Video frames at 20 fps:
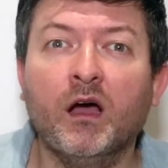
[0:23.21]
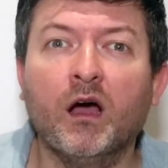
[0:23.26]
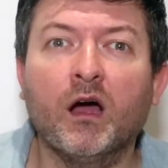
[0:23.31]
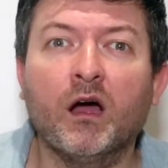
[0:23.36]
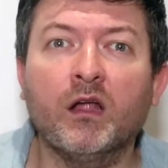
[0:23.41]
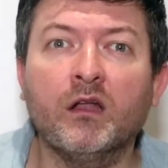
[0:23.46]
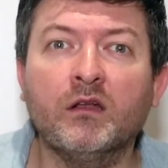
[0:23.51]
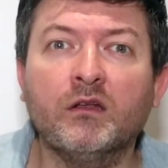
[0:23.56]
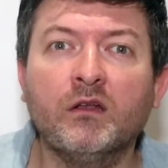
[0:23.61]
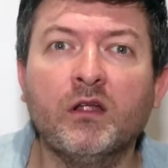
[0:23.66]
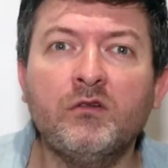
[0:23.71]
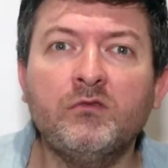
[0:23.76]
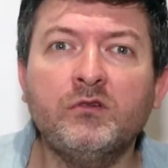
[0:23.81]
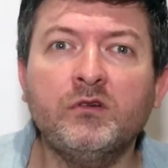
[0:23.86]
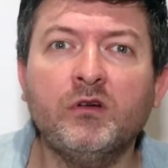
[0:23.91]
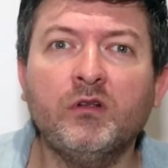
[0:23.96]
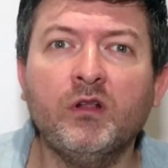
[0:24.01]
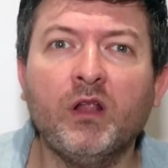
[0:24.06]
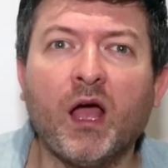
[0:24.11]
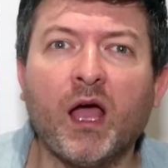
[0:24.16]
a
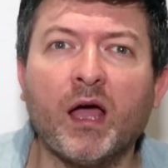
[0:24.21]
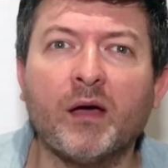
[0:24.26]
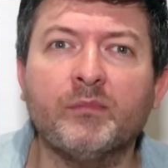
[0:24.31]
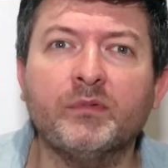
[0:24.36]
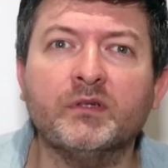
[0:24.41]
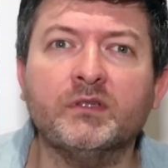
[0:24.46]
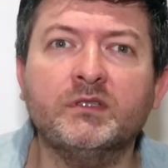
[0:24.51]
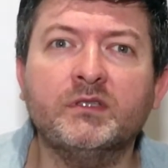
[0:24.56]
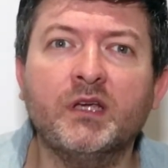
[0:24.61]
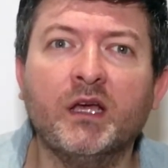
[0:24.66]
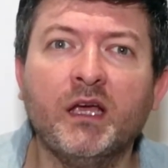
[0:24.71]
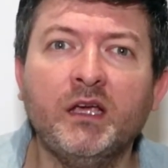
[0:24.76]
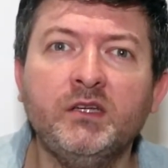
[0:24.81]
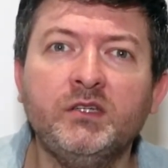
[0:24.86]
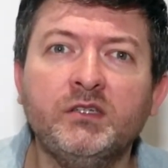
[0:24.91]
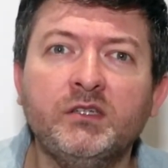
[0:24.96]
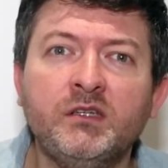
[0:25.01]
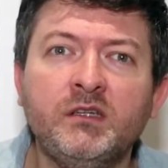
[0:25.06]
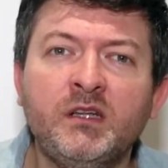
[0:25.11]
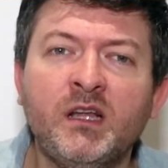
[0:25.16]
local
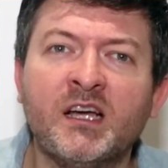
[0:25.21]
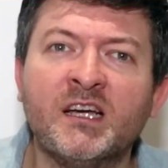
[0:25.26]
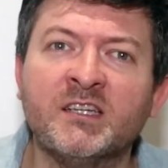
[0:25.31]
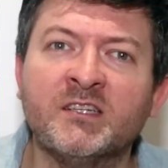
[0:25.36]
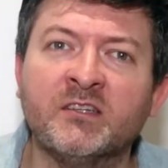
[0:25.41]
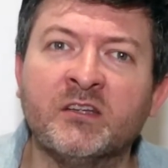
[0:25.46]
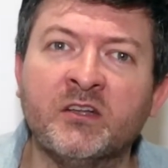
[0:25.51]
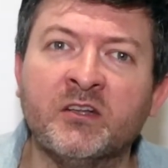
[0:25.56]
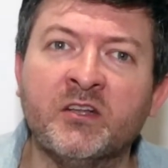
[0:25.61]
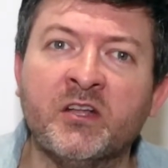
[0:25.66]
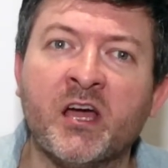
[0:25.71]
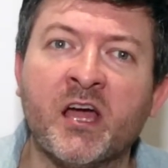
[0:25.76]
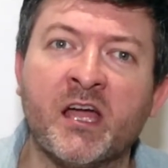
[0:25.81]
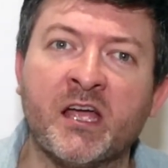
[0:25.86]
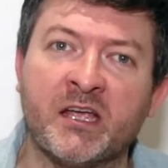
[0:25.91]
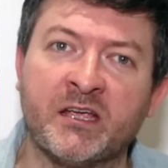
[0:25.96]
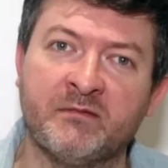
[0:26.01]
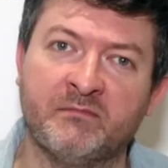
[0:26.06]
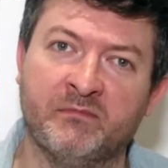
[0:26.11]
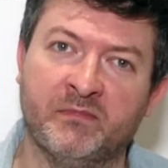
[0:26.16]
habitation and a
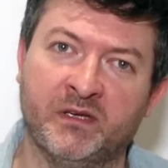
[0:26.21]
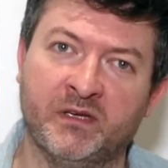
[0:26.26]
name.